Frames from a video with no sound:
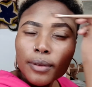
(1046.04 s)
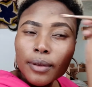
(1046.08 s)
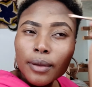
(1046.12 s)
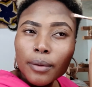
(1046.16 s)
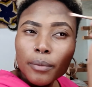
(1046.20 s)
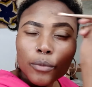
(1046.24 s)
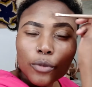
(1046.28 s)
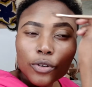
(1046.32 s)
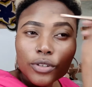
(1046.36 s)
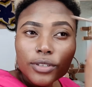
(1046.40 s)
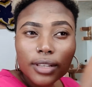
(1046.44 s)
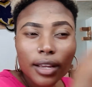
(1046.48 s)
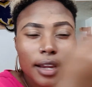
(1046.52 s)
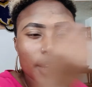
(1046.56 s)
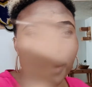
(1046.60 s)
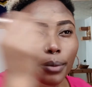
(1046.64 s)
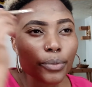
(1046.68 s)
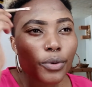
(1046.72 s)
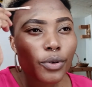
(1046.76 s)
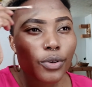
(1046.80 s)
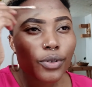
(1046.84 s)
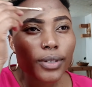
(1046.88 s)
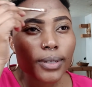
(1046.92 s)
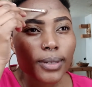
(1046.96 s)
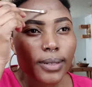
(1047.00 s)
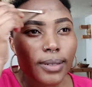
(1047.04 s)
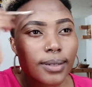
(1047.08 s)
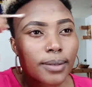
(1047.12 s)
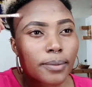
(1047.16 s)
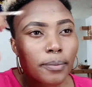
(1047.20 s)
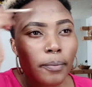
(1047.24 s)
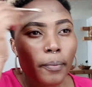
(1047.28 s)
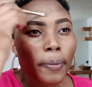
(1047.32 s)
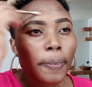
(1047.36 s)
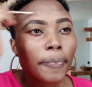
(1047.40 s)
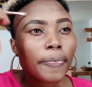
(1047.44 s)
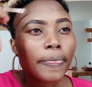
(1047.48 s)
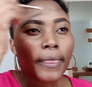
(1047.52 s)
Most eyebrows
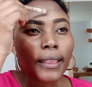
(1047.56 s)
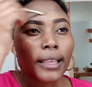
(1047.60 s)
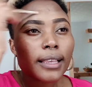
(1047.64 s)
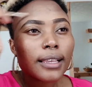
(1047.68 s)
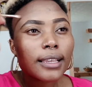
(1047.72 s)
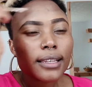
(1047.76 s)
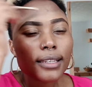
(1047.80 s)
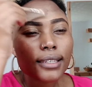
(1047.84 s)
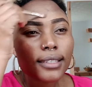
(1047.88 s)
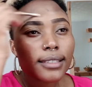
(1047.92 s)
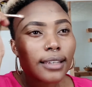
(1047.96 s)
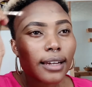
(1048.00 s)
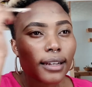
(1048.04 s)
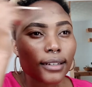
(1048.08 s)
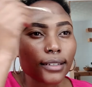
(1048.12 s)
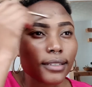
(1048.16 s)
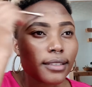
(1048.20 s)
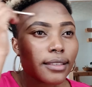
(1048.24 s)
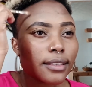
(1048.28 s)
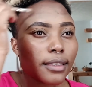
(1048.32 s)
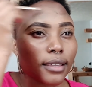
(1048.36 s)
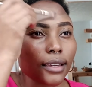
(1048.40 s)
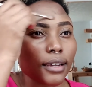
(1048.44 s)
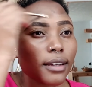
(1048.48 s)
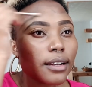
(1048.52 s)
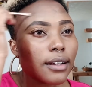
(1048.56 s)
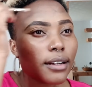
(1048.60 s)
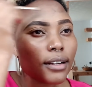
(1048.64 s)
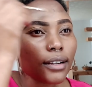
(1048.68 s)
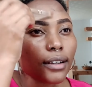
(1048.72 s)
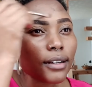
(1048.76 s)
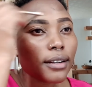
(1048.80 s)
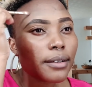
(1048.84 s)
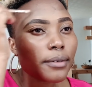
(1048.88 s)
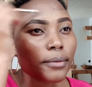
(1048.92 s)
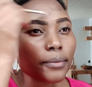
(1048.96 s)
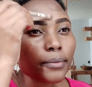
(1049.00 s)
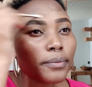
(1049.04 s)
start thick,
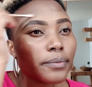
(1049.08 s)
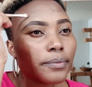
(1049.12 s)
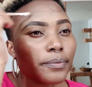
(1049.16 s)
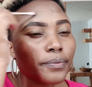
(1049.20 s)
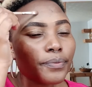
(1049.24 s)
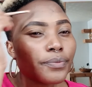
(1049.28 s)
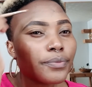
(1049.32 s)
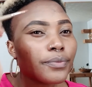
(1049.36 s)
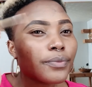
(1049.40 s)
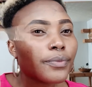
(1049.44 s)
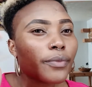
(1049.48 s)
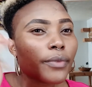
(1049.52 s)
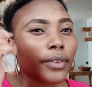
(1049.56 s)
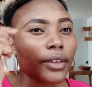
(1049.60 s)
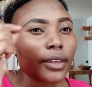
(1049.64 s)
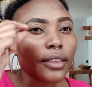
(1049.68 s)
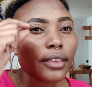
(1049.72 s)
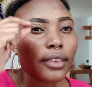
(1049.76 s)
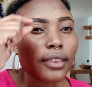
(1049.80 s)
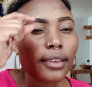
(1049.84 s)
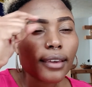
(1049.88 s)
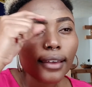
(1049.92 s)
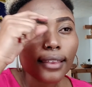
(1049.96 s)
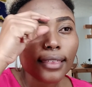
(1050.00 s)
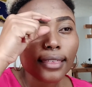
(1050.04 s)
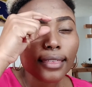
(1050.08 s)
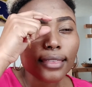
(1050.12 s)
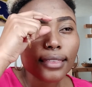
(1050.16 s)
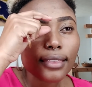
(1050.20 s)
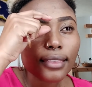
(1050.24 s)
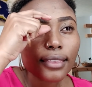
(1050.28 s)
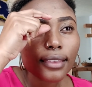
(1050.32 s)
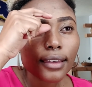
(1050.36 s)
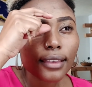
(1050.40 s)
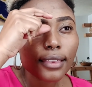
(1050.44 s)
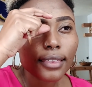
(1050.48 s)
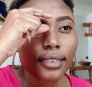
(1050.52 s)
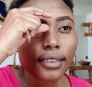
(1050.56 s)
they are
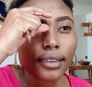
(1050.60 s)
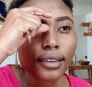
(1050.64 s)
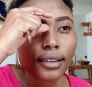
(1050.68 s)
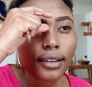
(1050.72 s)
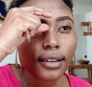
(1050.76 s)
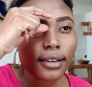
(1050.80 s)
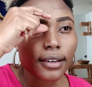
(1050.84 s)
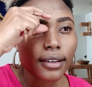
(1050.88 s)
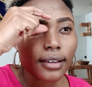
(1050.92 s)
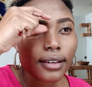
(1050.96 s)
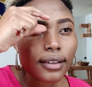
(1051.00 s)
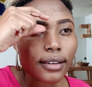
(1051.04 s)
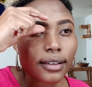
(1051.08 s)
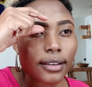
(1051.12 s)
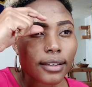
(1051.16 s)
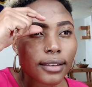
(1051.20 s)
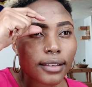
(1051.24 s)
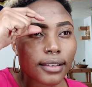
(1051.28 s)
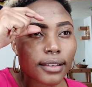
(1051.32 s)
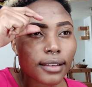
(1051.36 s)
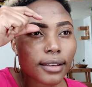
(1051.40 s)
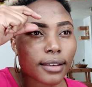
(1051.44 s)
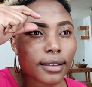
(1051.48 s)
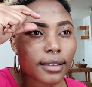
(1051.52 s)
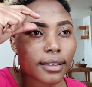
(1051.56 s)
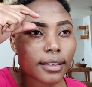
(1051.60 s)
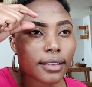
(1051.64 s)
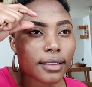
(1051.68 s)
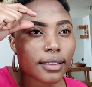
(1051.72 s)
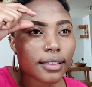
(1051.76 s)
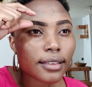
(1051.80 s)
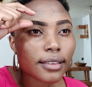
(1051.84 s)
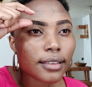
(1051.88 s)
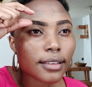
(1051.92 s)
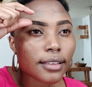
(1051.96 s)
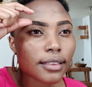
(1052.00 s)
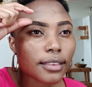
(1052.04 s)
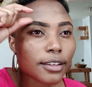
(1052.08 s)
thick,
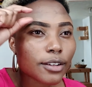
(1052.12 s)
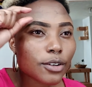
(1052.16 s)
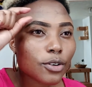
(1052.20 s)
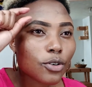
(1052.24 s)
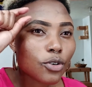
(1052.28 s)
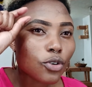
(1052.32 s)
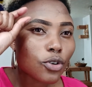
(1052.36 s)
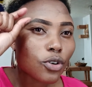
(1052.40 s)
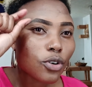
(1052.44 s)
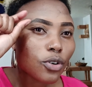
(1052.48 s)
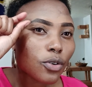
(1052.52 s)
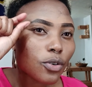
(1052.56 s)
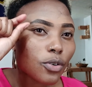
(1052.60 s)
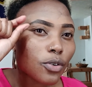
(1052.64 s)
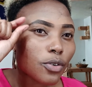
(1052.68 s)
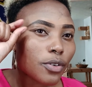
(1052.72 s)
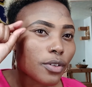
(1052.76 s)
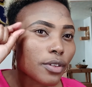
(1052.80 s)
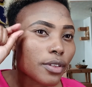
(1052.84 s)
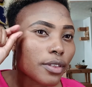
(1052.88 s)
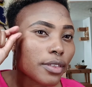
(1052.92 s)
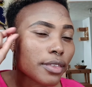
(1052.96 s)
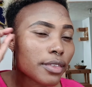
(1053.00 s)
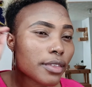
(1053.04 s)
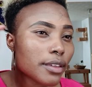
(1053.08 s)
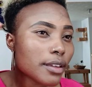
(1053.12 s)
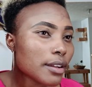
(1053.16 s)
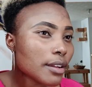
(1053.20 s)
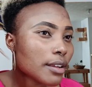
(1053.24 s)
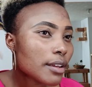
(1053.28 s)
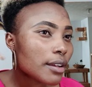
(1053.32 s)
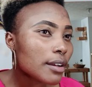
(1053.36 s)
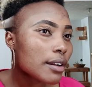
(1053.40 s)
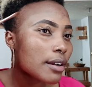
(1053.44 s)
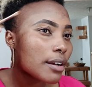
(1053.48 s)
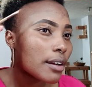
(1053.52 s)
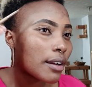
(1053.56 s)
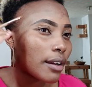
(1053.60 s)
then they go thinning
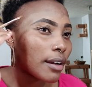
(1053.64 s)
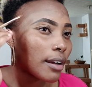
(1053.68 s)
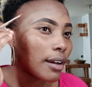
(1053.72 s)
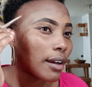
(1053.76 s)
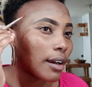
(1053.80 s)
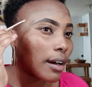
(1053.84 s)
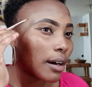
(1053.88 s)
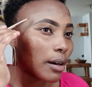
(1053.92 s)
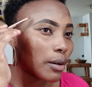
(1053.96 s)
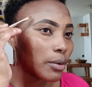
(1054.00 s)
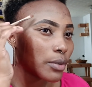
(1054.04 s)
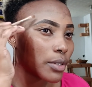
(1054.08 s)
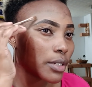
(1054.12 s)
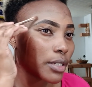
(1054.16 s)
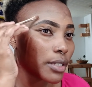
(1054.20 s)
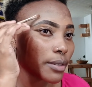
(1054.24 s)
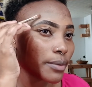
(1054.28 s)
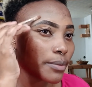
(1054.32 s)
out.